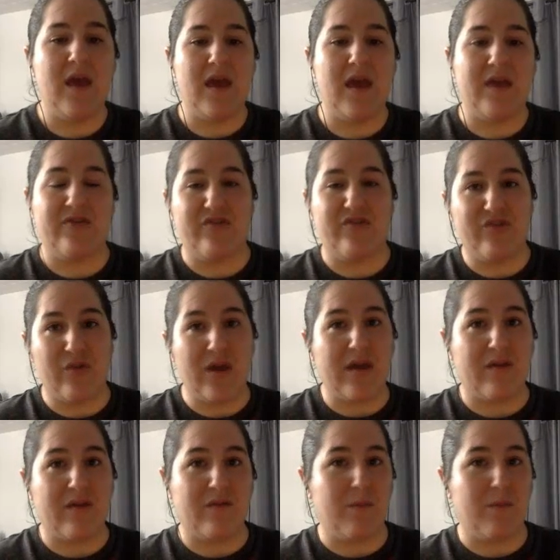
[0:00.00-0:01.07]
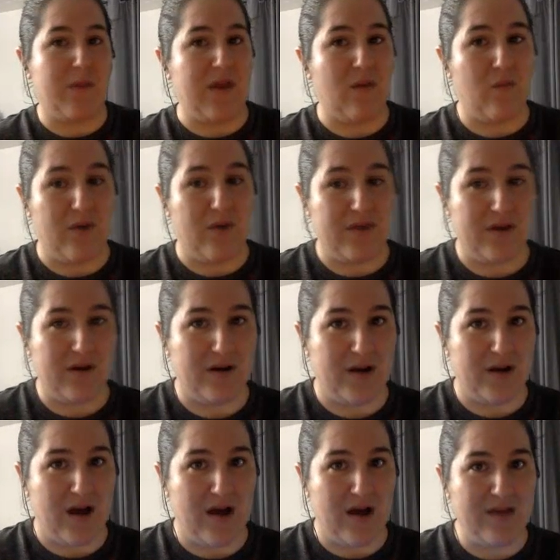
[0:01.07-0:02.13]
and strand being whether or
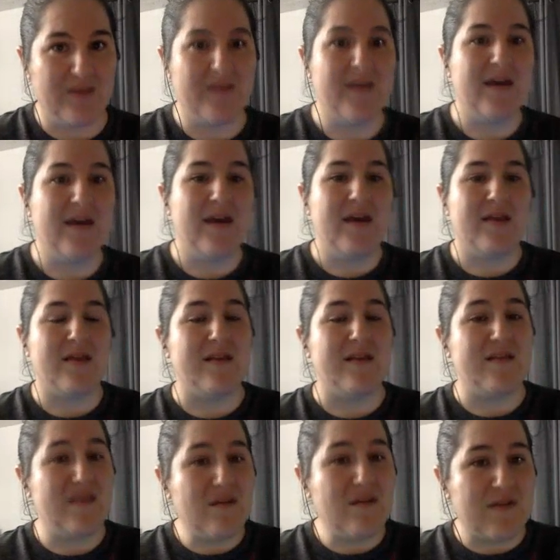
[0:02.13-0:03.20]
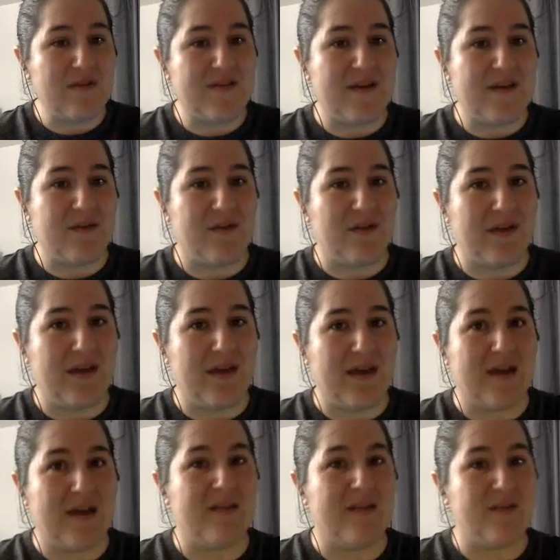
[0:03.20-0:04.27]
not the sequence that we're looking
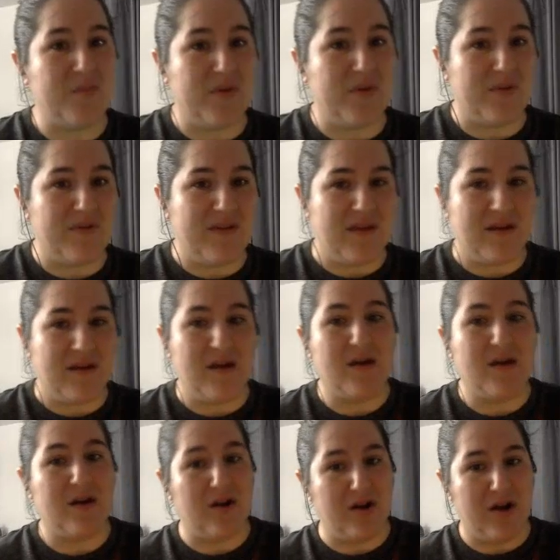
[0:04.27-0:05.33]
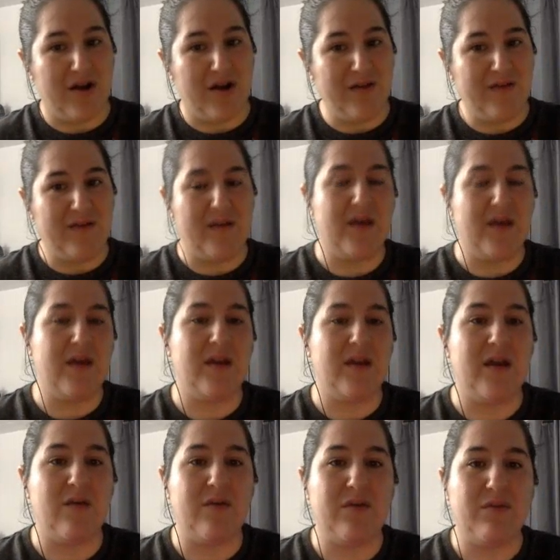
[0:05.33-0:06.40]
at is a protein or not. And
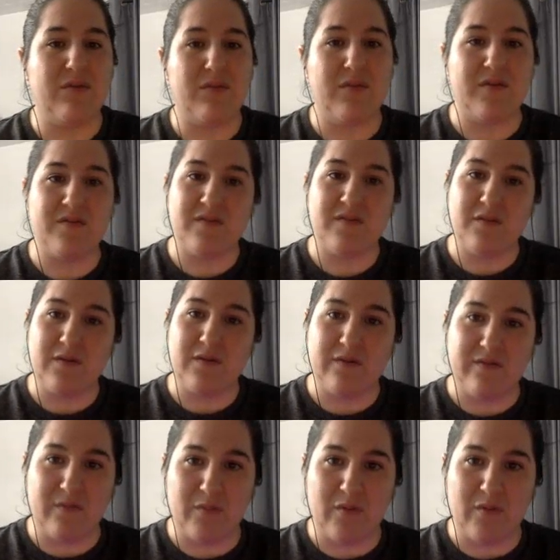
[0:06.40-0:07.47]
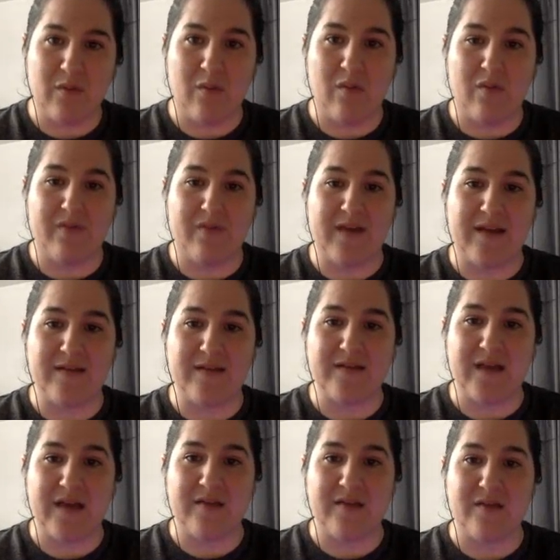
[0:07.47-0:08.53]
I went through the stereotypical data
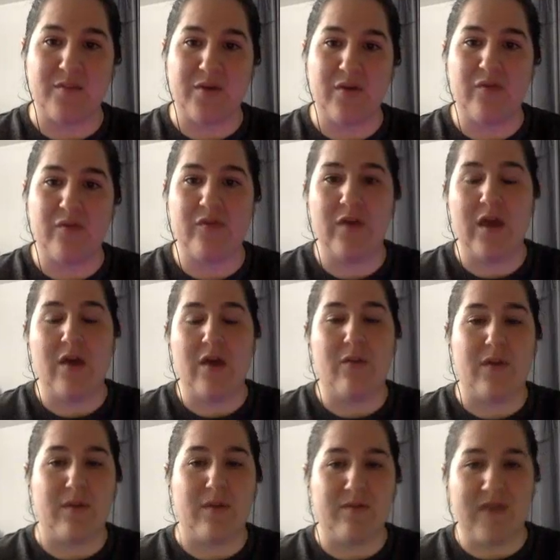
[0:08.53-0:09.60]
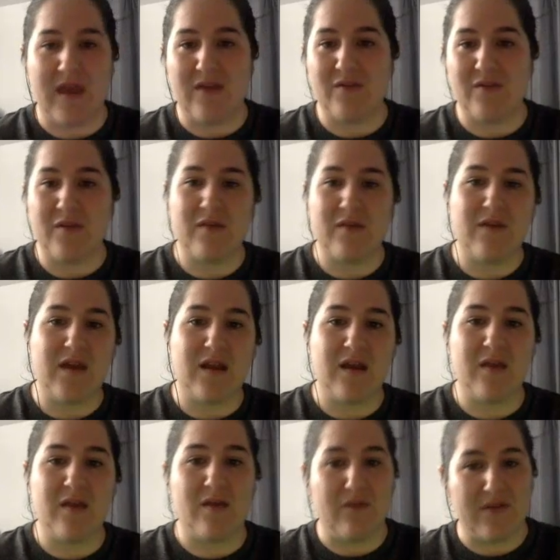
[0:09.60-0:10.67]
science approach. We obtained the
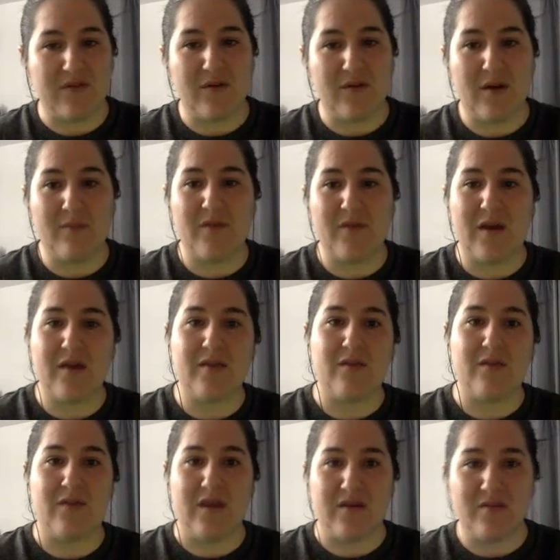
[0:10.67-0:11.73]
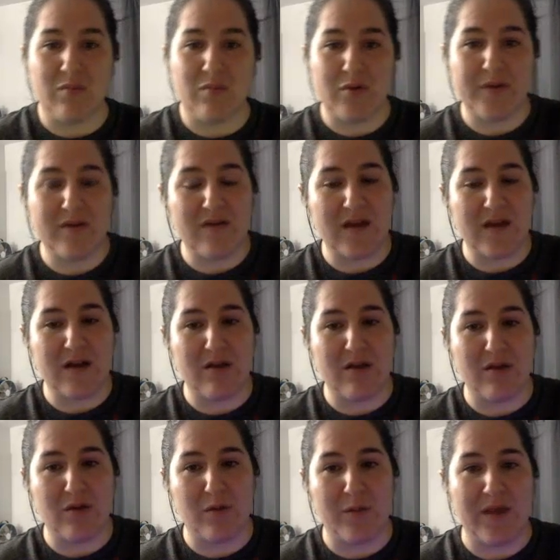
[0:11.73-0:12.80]
data, then we scrubbed it, then we explored the data a
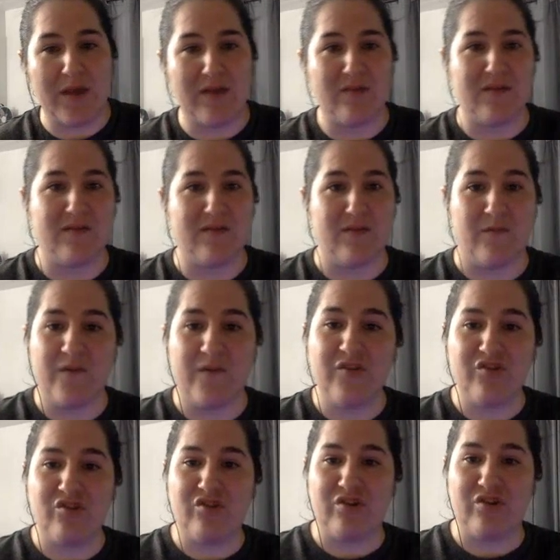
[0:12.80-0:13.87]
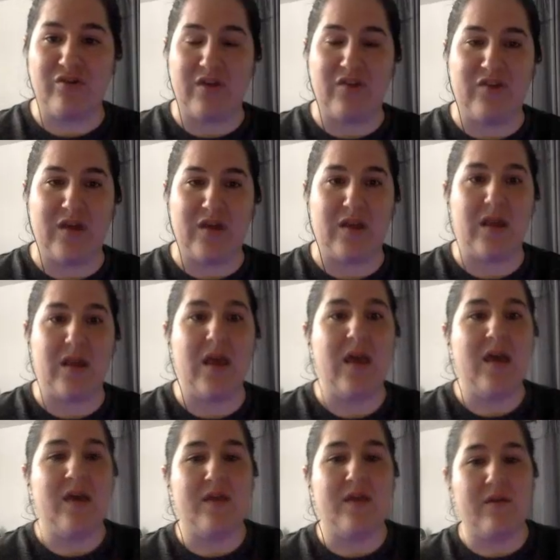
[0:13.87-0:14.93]
little bit, did some feature generation,
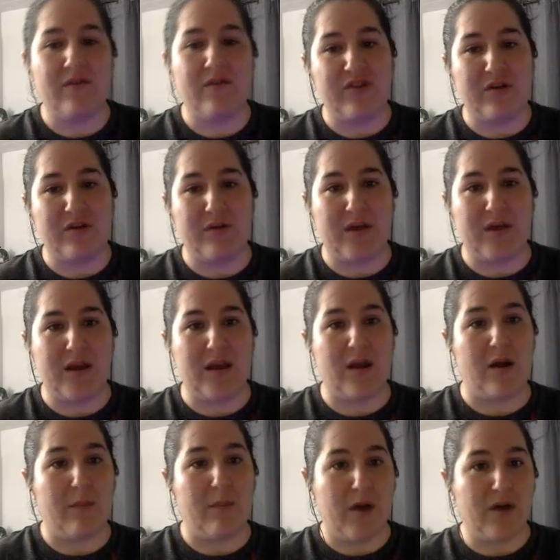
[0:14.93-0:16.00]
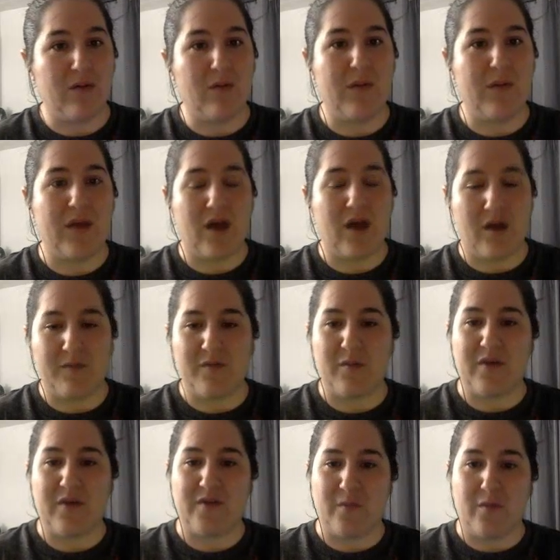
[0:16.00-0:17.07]
then we generated our model, we
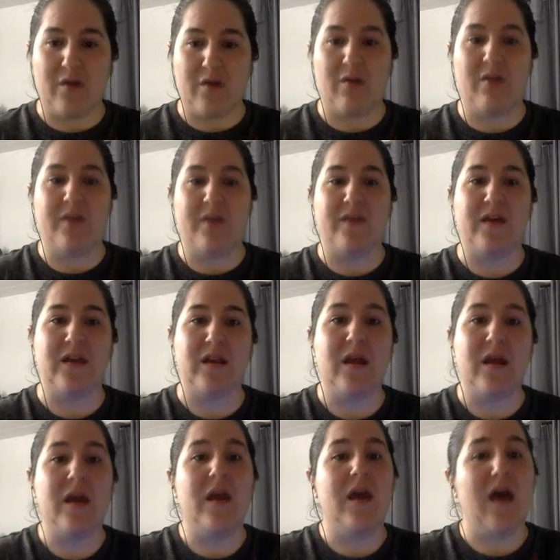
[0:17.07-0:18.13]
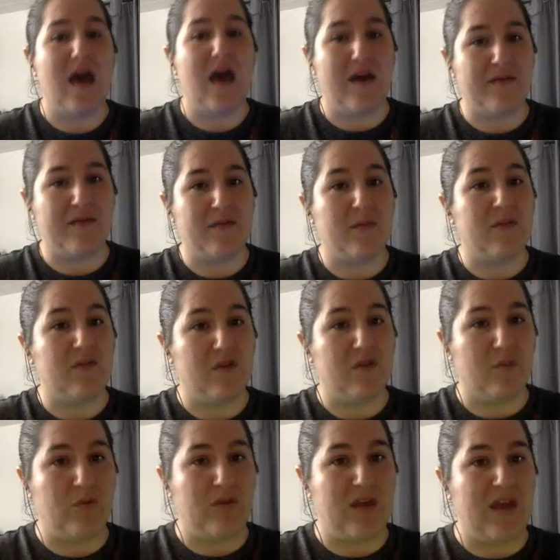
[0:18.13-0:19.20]
optimized the model, and then I have some
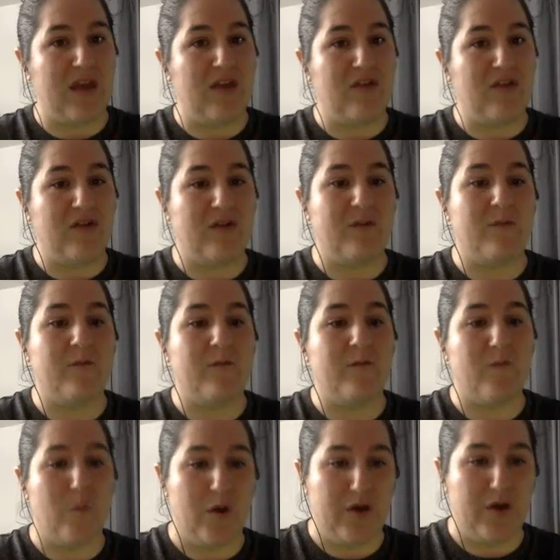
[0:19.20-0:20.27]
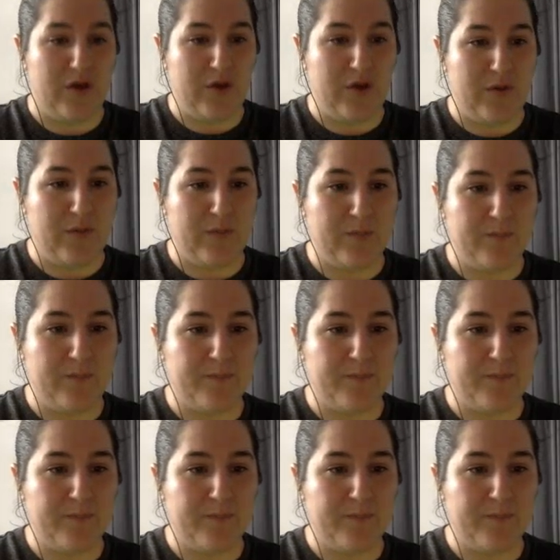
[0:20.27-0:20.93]
interpretation for you.